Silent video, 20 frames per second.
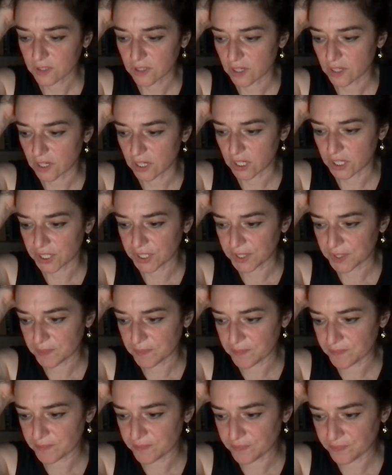
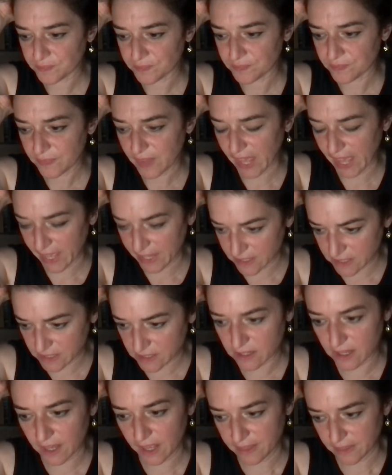And
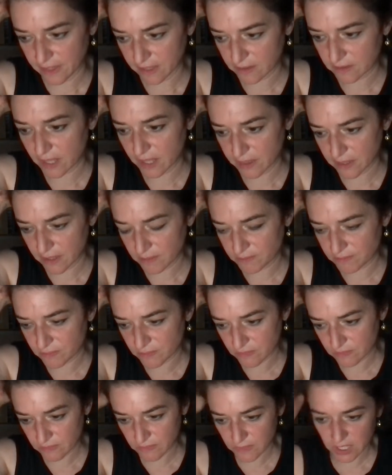
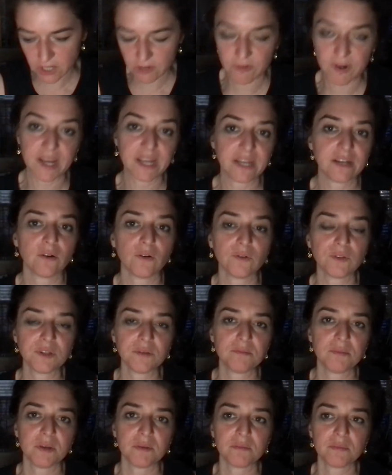the great
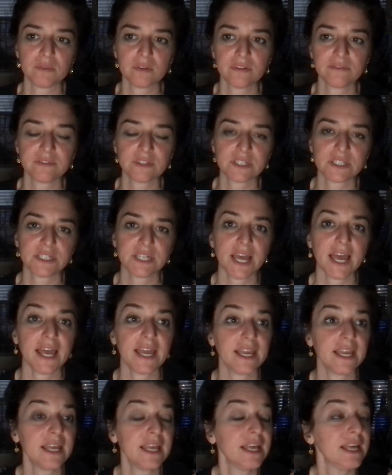holy people of this
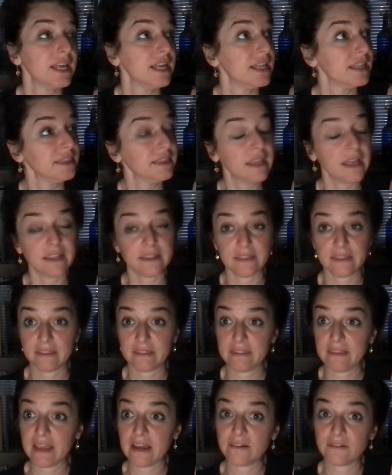day. Not
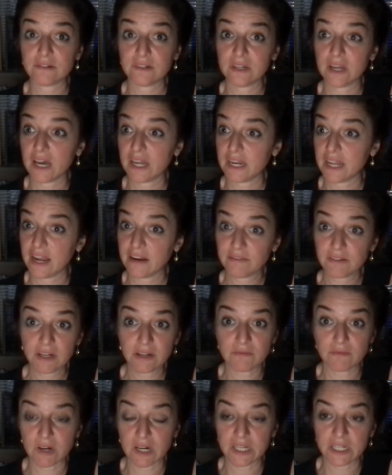
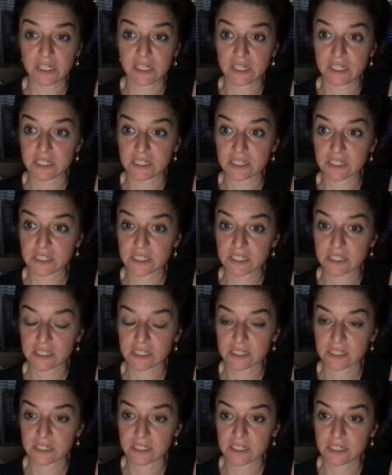everyone is
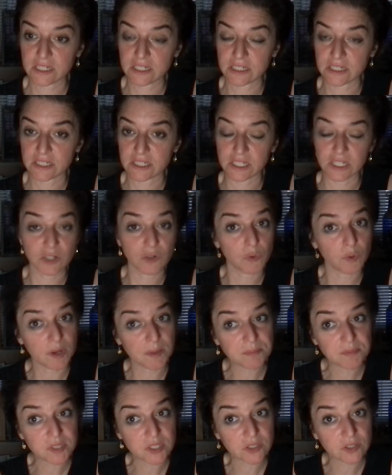
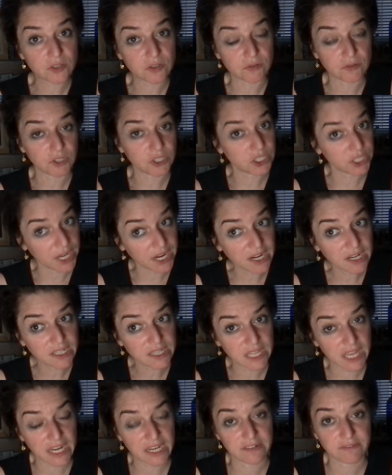equipped to
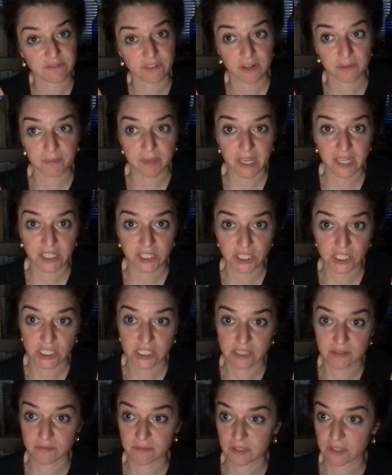share that
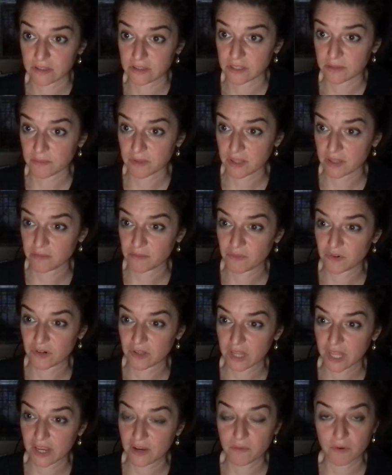information. Some of them
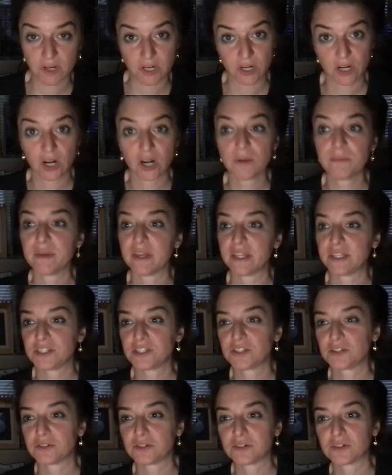were like
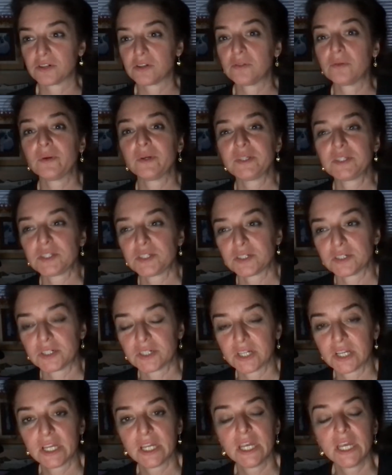hermits or
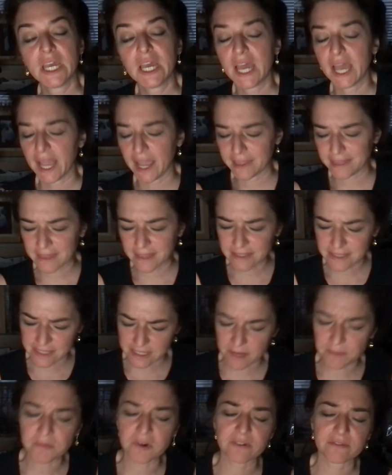cloistered, and then
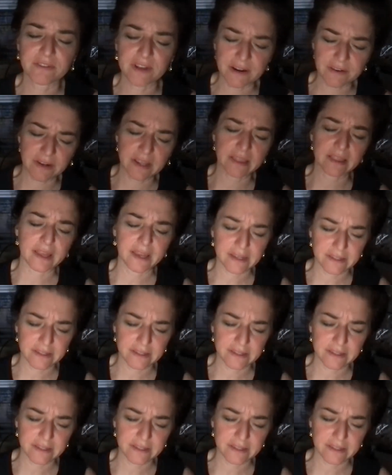some were very